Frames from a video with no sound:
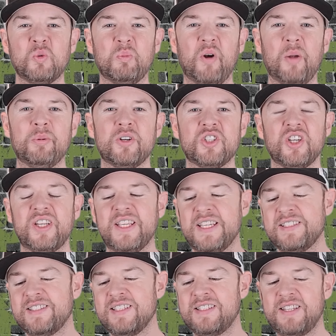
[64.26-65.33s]
Prepper
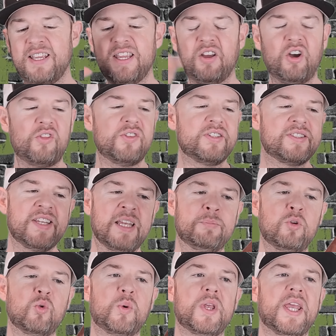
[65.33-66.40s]
Junkie. Today on the
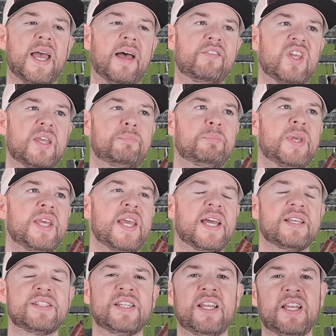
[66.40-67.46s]
table we have a
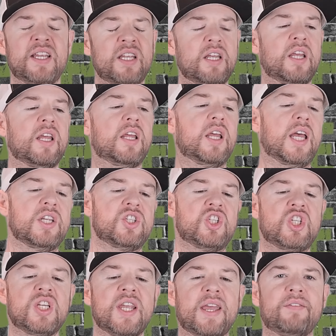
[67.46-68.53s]
PSA
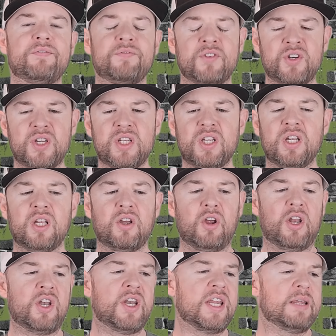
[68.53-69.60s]
GF3
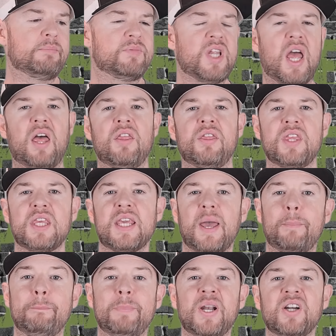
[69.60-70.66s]
named the
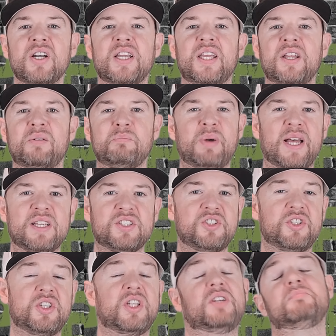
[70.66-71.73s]
American
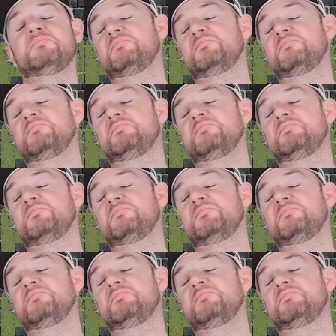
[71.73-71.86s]
Bastard.